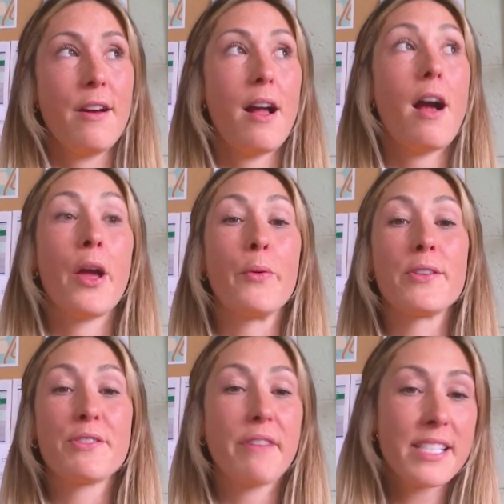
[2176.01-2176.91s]
I will
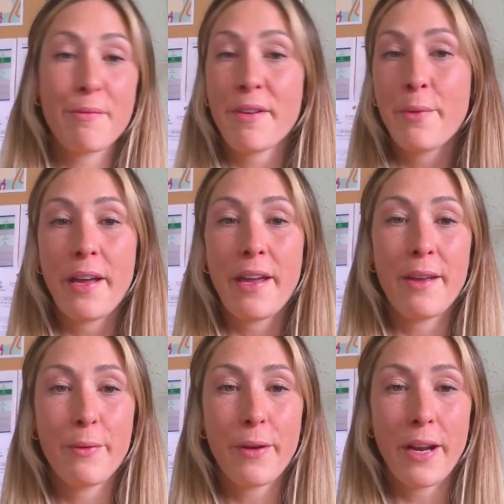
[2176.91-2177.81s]
direct him in a
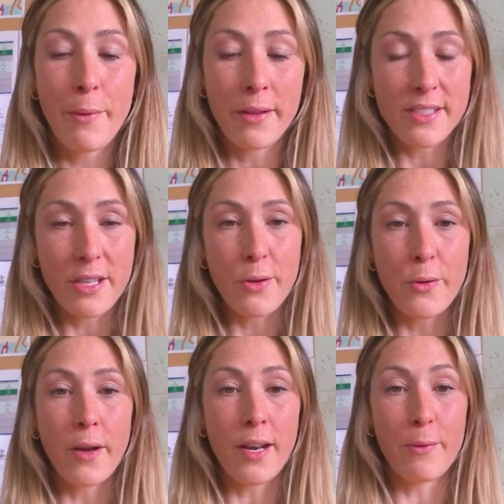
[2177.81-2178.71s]
way where he wants to
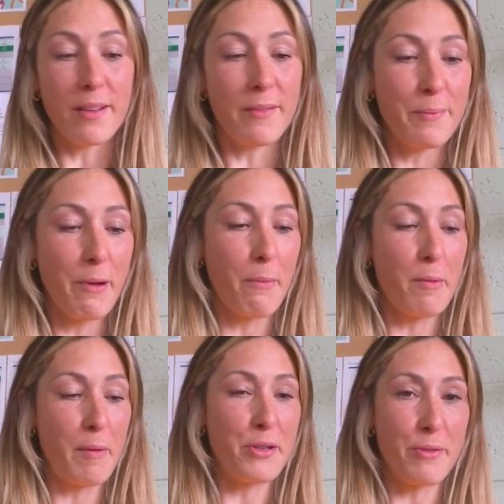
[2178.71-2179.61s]
go, and I will
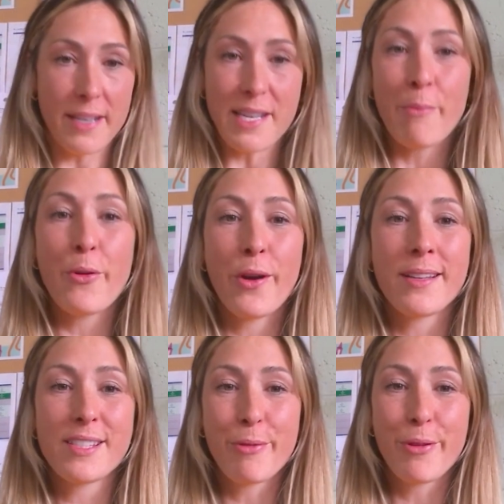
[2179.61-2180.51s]
probably direct him more in
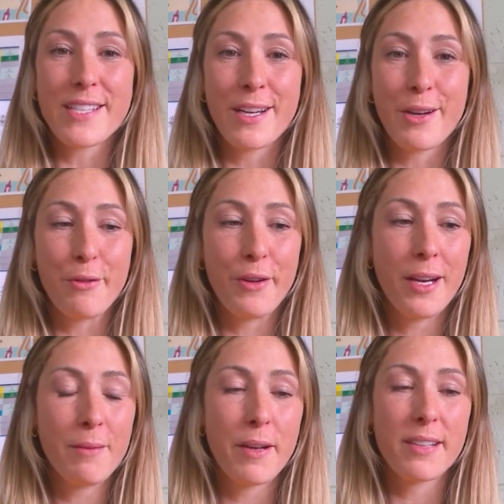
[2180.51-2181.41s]
a sporting
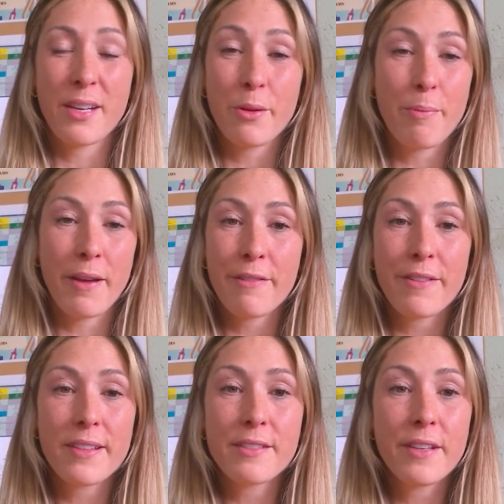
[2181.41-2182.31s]
career because I know the
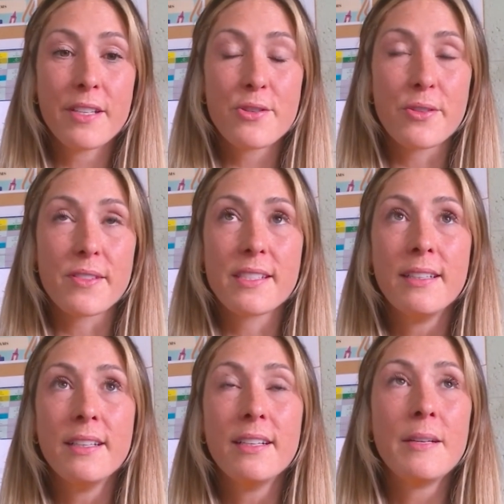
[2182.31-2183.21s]
benefits of it. Just
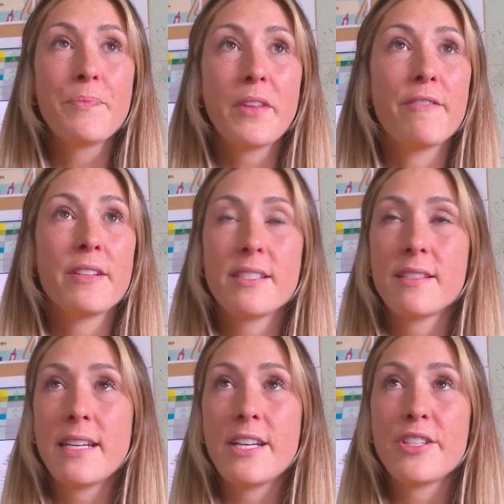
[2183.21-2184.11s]
even
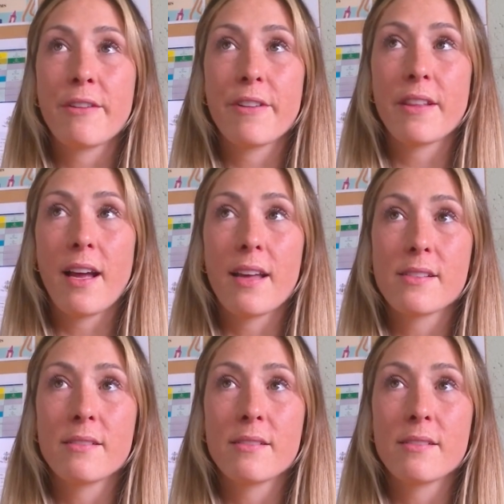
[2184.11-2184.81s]
teaching for the last